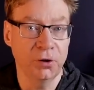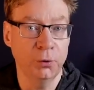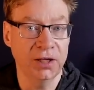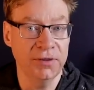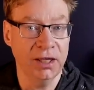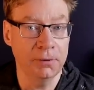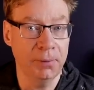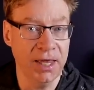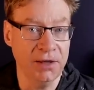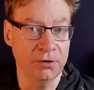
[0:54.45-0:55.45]
we can then
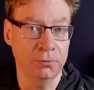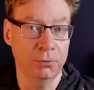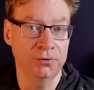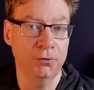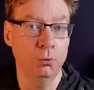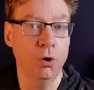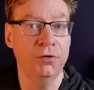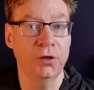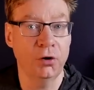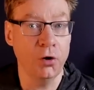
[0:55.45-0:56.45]
compare them with
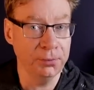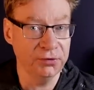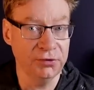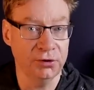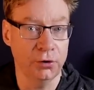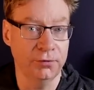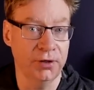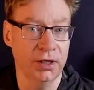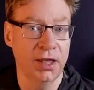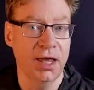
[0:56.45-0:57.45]
what the competition
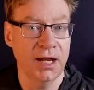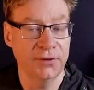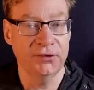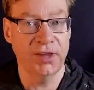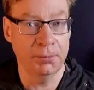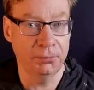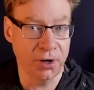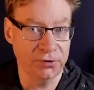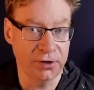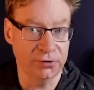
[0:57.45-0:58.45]
offer at the same
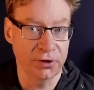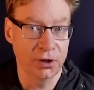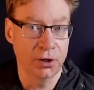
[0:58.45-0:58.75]
prices.